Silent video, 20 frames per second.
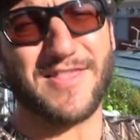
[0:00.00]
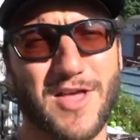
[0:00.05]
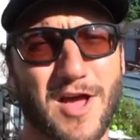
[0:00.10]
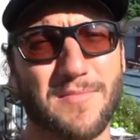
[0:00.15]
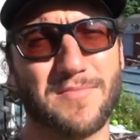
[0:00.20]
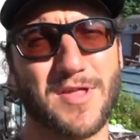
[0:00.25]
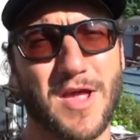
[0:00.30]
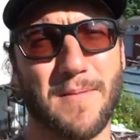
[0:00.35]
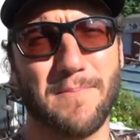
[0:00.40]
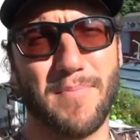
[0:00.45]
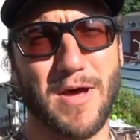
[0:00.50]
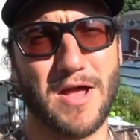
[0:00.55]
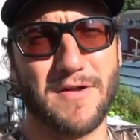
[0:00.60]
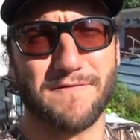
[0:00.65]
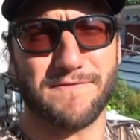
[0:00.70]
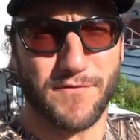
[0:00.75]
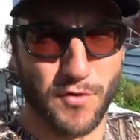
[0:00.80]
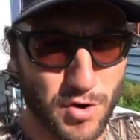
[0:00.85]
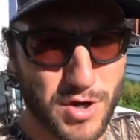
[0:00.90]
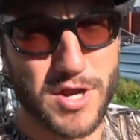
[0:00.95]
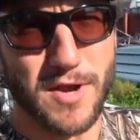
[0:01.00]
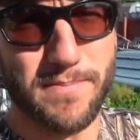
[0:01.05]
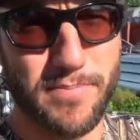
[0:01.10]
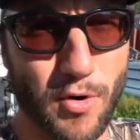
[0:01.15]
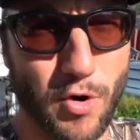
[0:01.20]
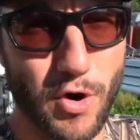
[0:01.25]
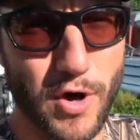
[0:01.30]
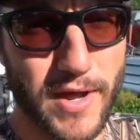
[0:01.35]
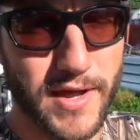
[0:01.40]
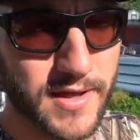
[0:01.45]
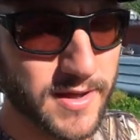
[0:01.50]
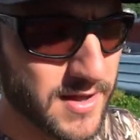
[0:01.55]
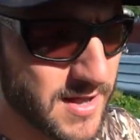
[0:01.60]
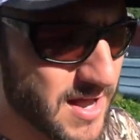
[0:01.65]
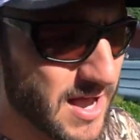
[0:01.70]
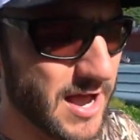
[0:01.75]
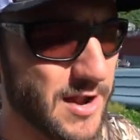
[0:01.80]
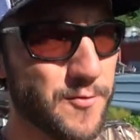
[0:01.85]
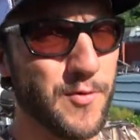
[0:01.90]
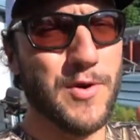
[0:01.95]
thumbs up button for your boy.
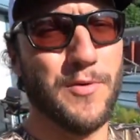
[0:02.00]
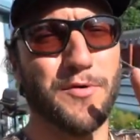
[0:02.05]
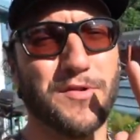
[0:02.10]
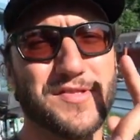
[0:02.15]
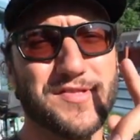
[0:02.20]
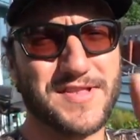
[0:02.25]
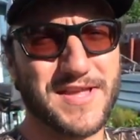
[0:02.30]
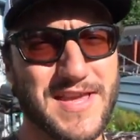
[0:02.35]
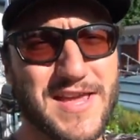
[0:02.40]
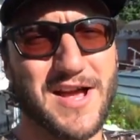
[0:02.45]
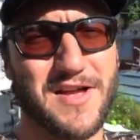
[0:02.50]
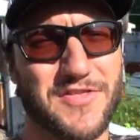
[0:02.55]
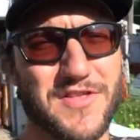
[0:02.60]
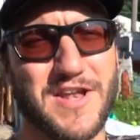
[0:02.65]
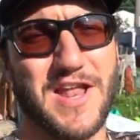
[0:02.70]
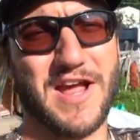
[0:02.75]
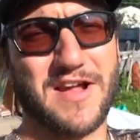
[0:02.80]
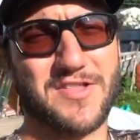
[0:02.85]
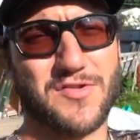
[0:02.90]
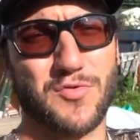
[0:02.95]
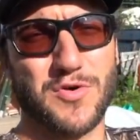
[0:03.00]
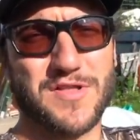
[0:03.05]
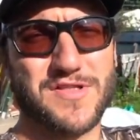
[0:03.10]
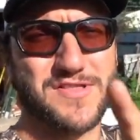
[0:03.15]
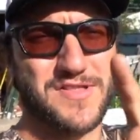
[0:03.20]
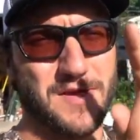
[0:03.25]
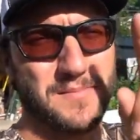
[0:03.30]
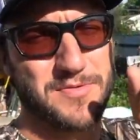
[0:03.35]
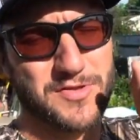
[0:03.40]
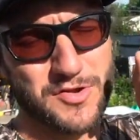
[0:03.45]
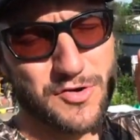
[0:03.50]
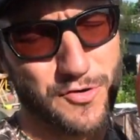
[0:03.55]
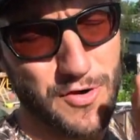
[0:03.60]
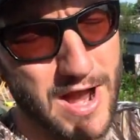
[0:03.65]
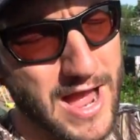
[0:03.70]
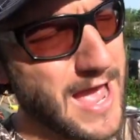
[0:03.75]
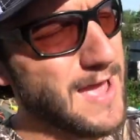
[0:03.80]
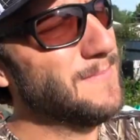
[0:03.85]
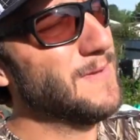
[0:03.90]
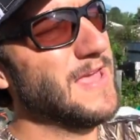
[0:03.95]
And we will see you on the next one.
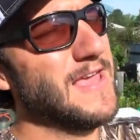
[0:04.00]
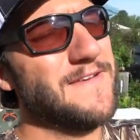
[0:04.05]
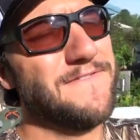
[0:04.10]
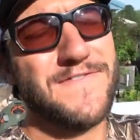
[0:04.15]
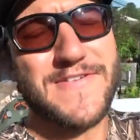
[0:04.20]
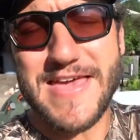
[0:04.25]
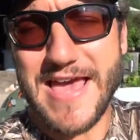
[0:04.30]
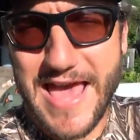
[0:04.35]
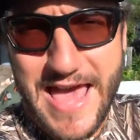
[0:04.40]
Subscribe if you